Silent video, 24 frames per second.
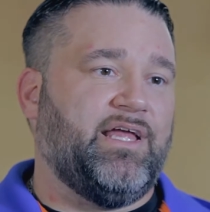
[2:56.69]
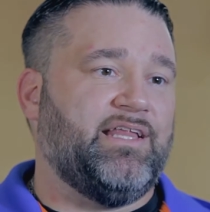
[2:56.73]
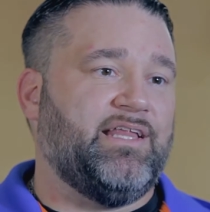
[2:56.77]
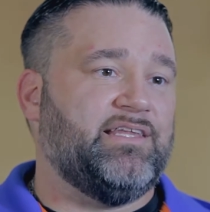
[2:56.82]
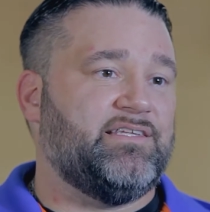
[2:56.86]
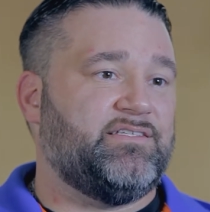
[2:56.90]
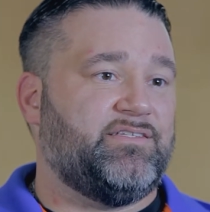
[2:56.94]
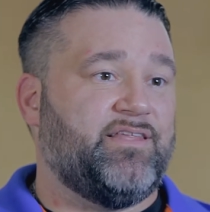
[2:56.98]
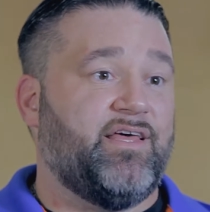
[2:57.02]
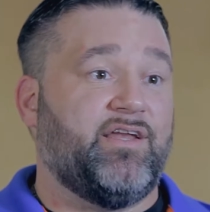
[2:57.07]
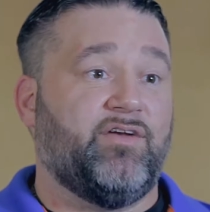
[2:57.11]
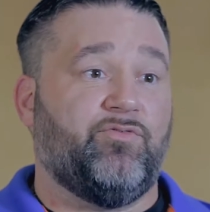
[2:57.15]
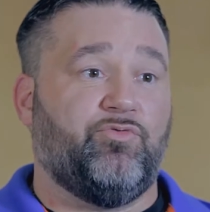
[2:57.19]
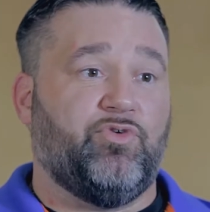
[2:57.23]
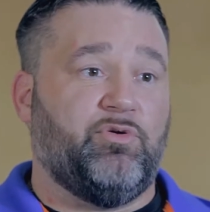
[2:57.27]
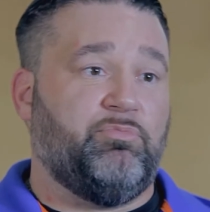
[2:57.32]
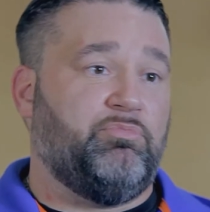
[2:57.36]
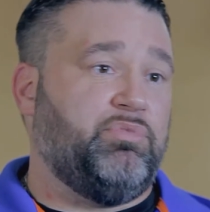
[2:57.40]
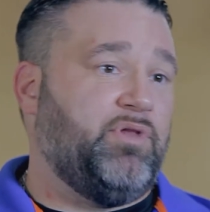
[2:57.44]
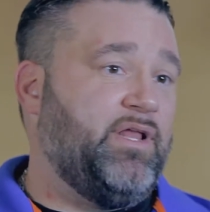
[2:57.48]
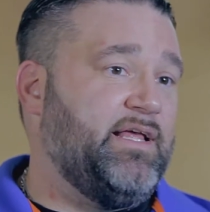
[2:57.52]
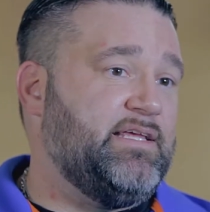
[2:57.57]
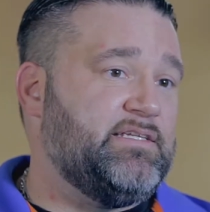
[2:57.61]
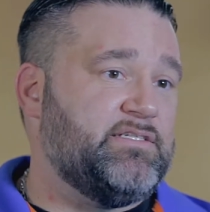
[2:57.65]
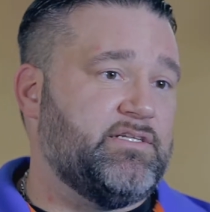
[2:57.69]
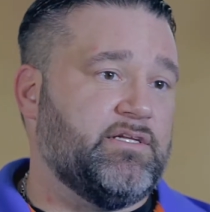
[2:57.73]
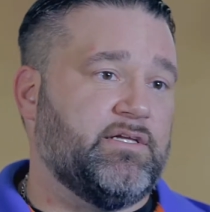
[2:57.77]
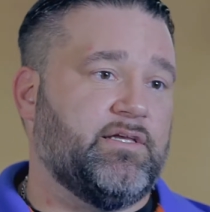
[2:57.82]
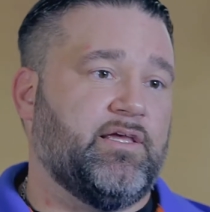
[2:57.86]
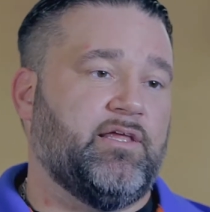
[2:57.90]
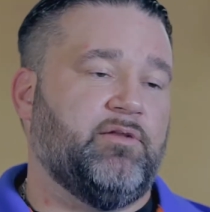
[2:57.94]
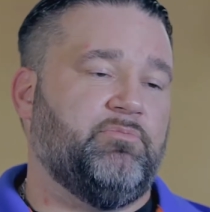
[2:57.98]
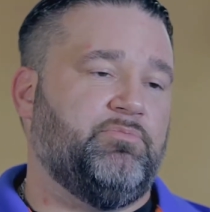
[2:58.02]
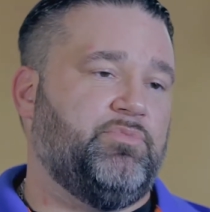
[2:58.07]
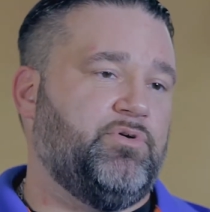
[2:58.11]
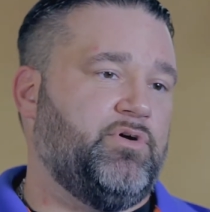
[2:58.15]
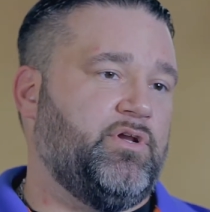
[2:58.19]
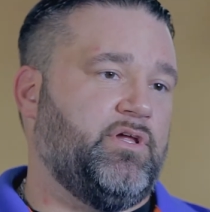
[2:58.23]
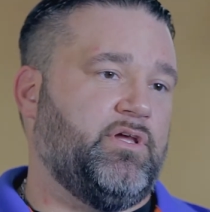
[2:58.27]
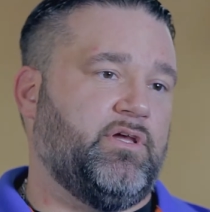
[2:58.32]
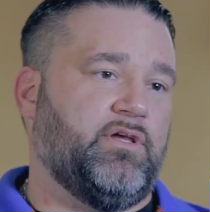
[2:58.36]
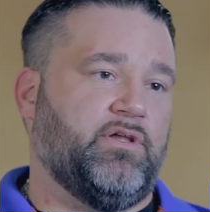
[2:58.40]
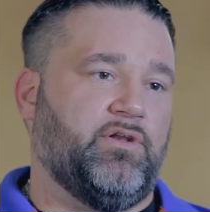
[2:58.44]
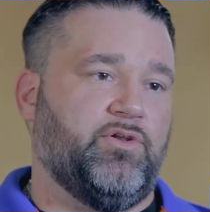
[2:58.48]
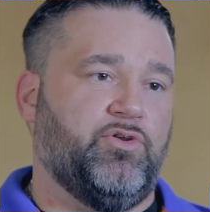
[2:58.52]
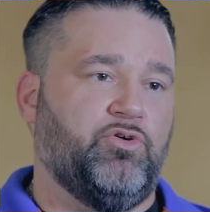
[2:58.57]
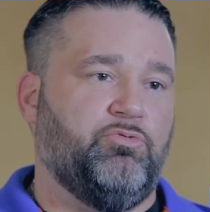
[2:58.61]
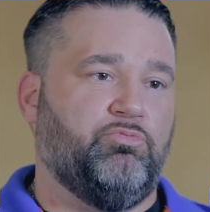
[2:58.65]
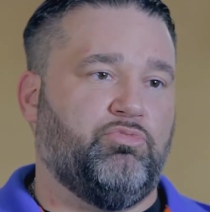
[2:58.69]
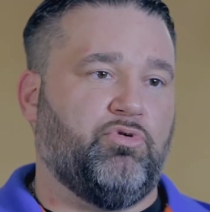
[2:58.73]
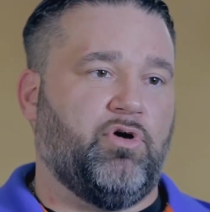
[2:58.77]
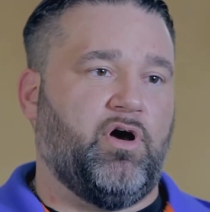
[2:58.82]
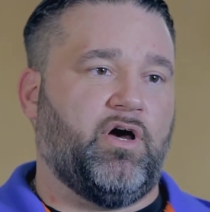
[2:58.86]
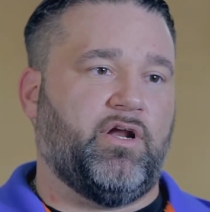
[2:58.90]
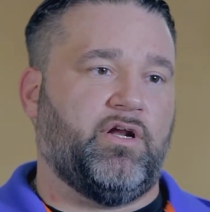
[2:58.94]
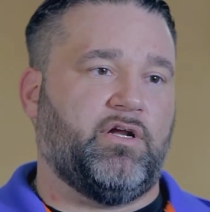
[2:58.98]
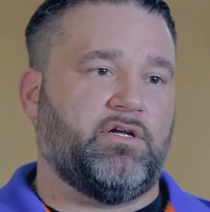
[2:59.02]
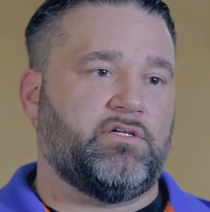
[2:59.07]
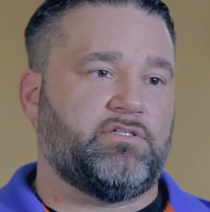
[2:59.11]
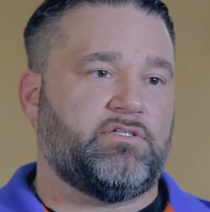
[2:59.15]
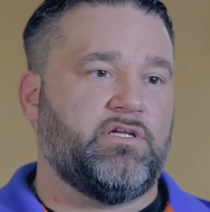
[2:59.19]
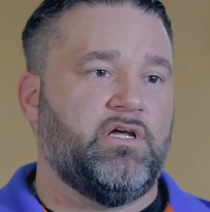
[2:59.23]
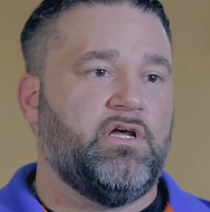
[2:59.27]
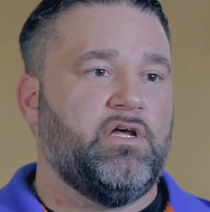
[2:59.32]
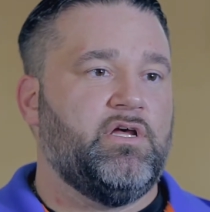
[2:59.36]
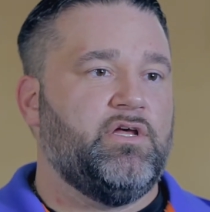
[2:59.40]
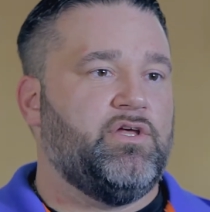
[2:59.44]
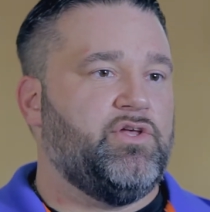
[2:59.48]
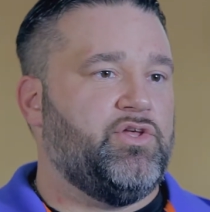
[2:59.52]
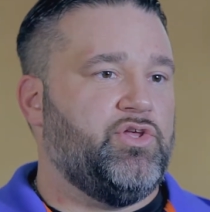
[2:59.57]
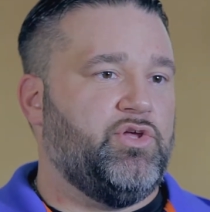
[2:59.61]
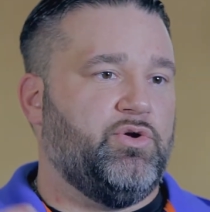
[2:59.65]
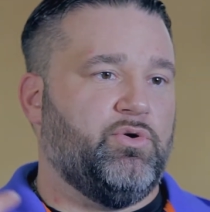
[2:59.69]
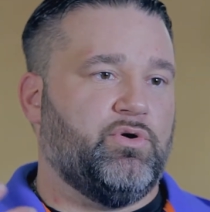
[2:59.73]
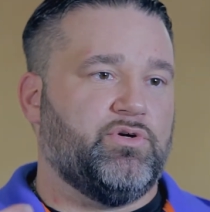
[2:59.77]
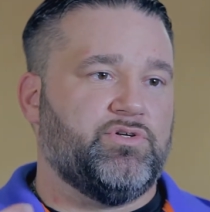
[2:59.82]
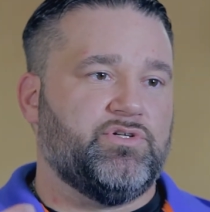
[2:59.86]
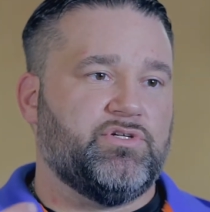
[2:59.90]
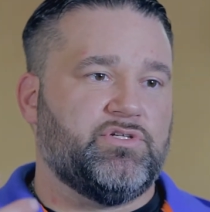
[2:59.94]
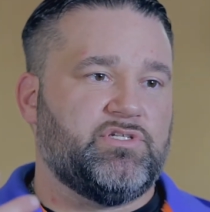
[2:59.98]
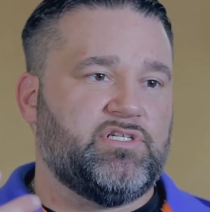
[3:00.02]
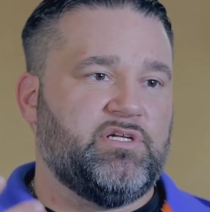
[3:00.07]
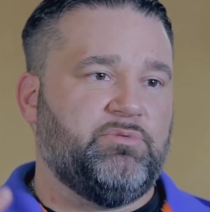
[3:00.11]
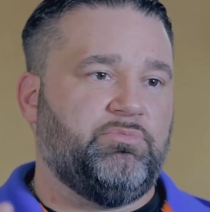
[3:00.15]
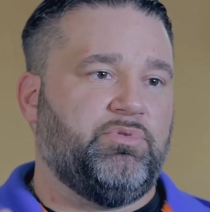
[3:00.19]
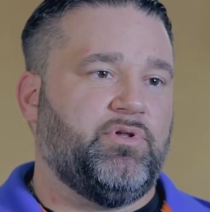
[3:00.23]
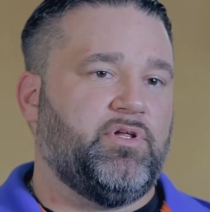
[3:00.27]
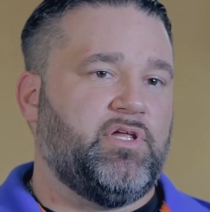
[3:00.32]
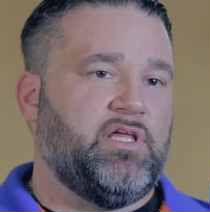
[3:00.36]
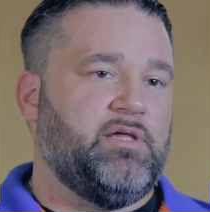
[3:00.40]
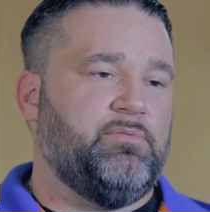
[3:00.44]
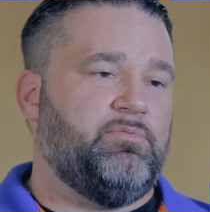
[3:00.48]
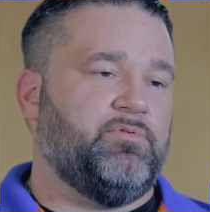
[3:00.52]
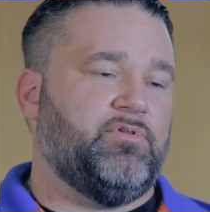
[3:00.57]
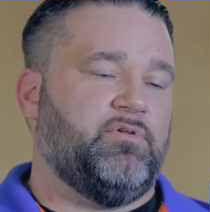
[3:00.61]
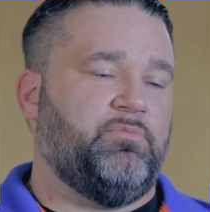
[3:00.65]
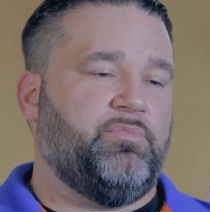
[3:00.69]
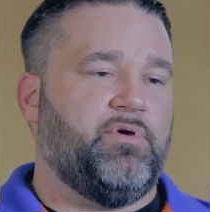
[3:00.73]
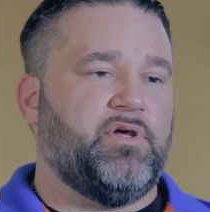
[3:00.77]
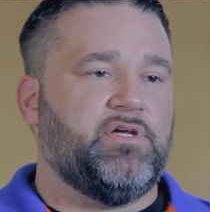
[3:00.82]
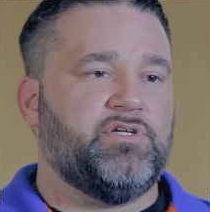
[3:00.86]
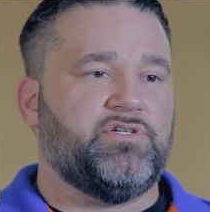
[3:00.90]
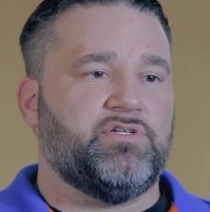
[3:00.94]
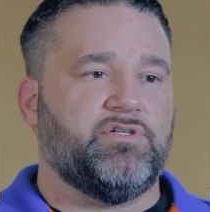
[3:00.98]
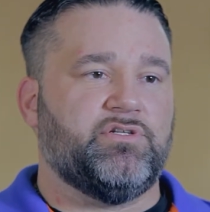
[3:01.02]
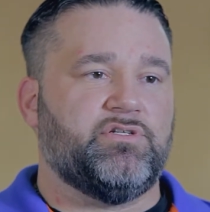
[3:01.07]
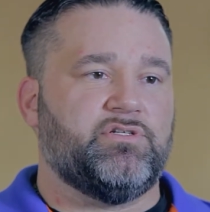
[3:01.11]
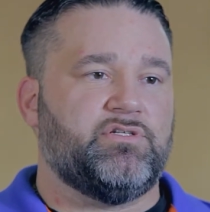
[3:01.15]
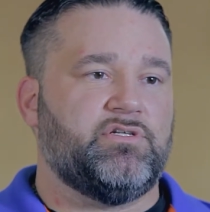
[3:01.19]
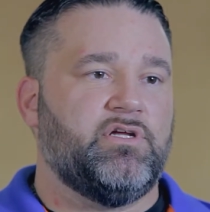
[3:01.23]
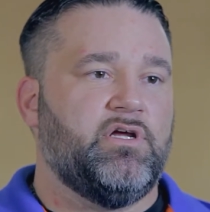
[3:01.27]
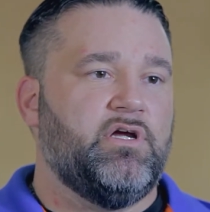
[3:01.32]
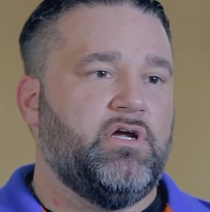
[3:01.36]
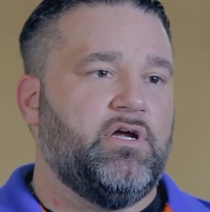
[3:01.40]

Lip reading: Instead of replacing it and putting in new products, you are just simply keeping the patient's